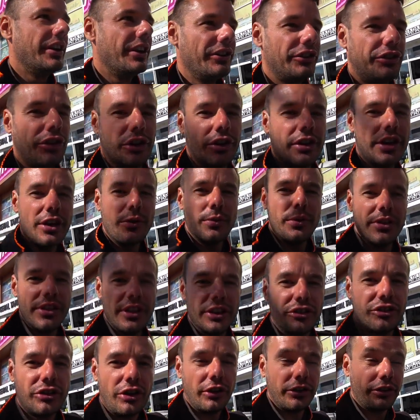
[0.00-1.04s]
talking with
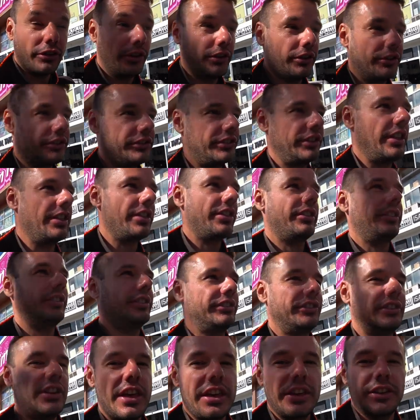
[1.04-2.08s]
each other,
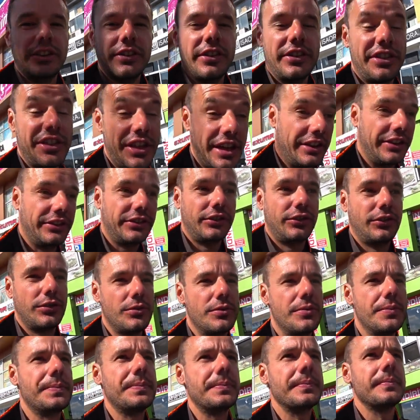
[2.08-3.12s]
thanks
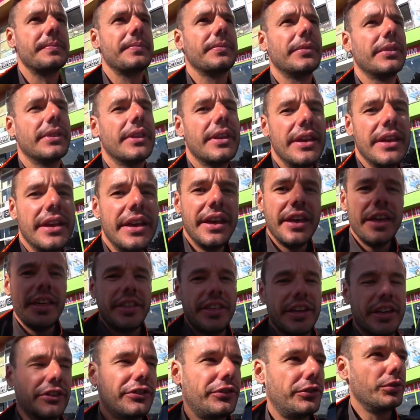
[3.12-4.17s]

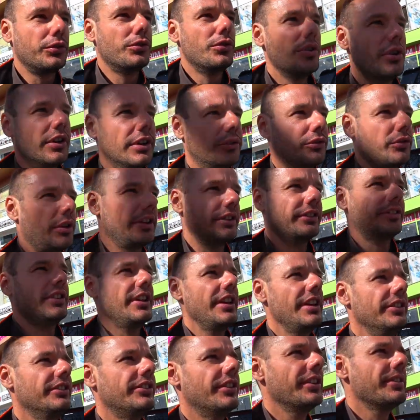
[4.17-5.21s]
to Google
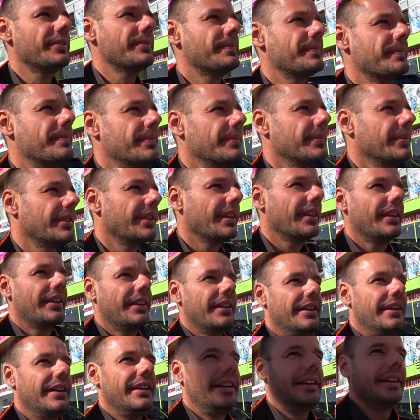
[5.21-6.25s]
Translate.
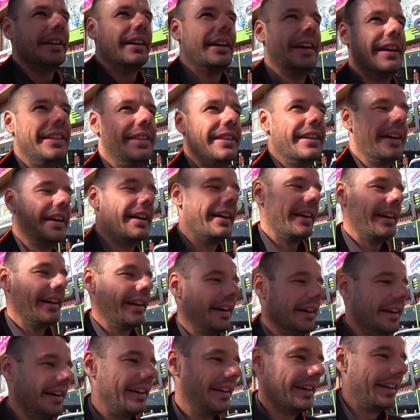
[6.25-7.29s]
And
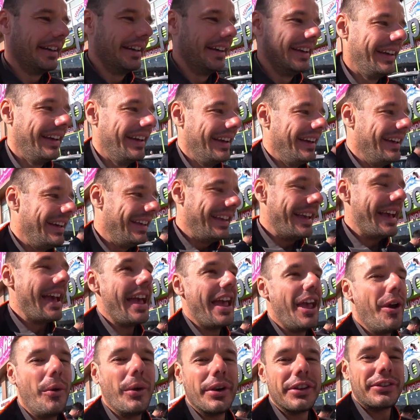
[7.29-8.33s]
yeah,
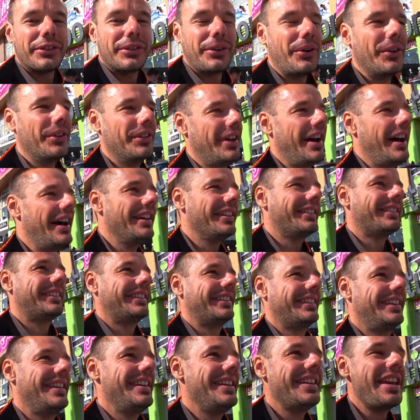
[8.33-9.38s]
he was so nice.
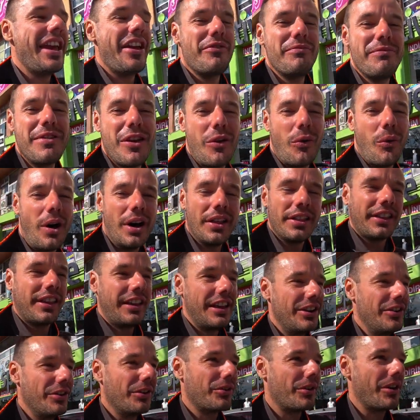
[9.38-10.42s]
He gave me 1
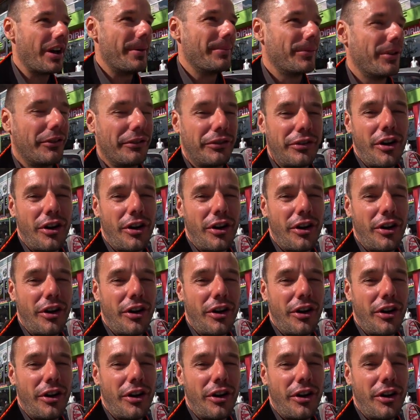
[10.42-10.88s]
kilogram of